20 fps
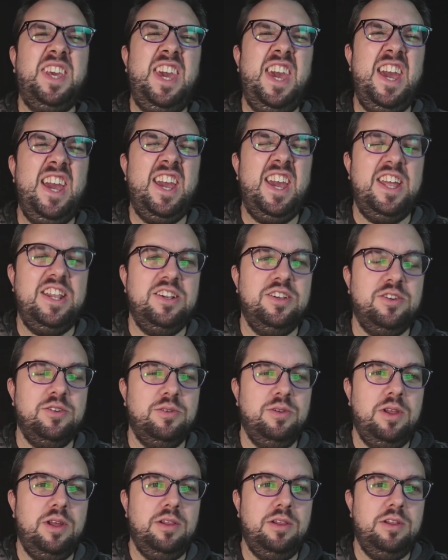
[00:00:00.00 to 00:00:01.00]

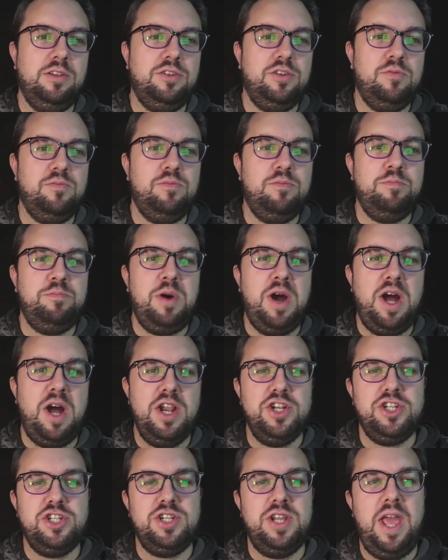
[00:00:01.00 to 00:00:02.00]
Let's
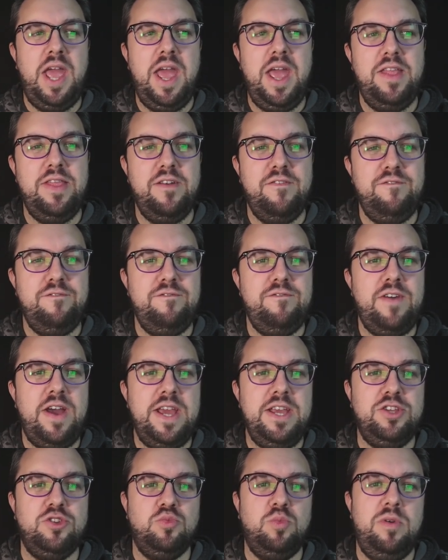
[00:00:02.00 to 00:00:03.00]
punch it in the
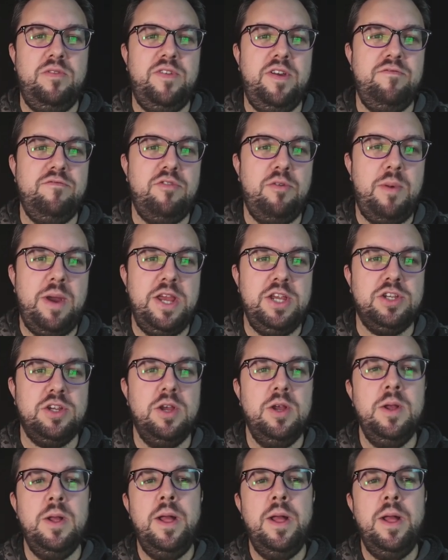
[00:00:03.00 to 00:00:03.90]
face with information.